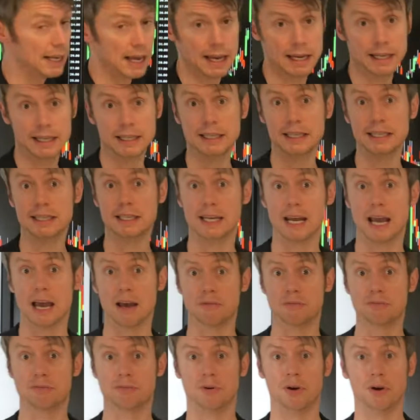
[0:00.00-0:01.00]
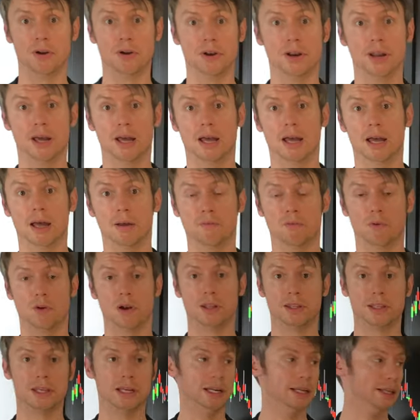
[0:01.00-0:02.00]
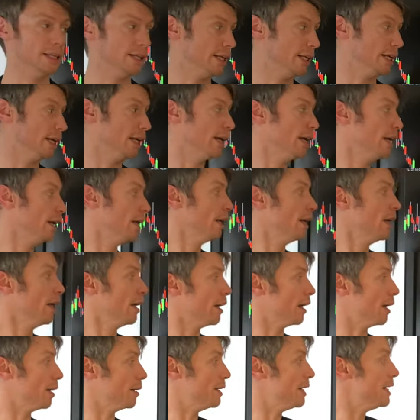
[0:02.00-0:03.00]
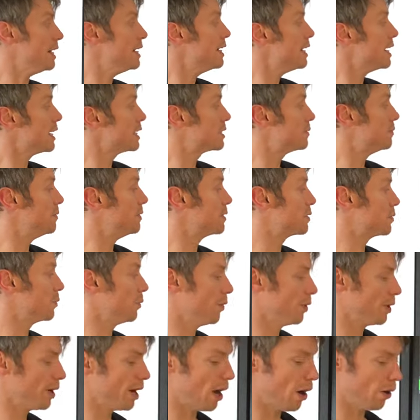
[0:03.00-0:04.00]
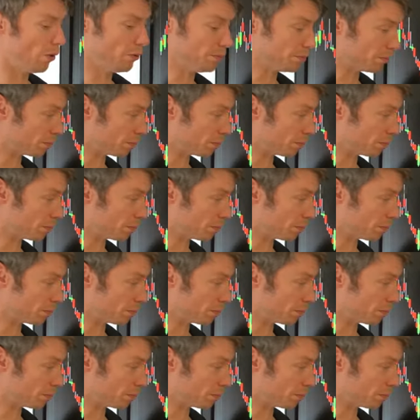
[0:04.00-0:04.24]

end ETF on volatility. The index we saw now,